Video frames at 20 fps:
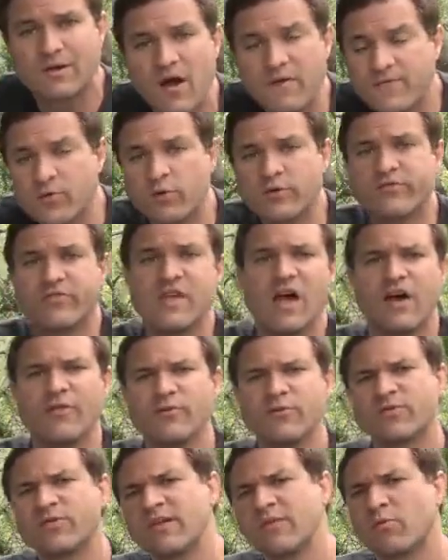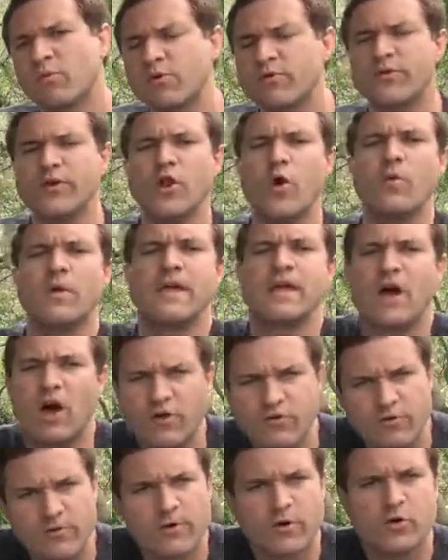Of course, the other thing worth noting
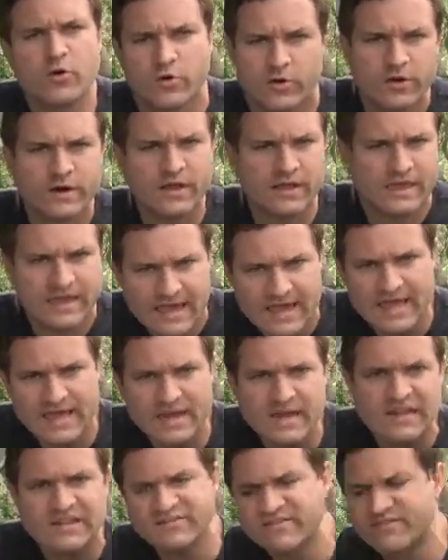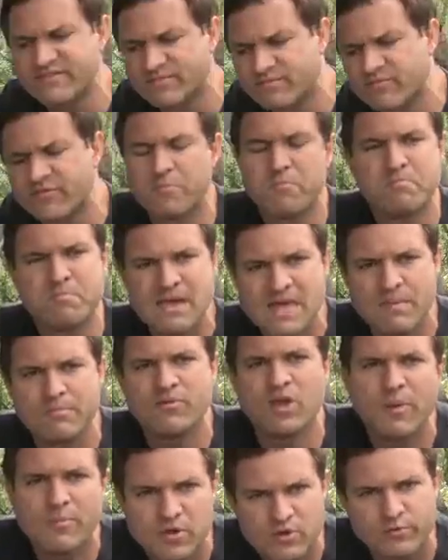under the hood, again, is some
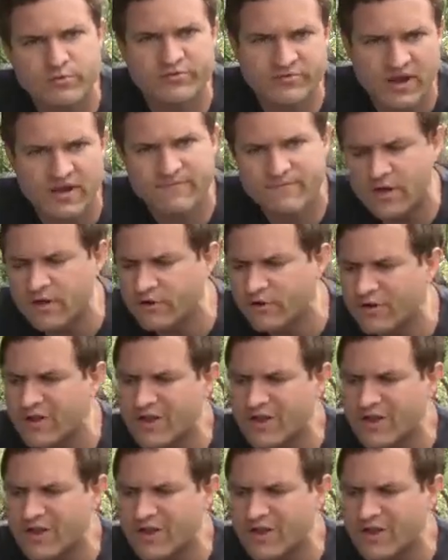BMW stuff under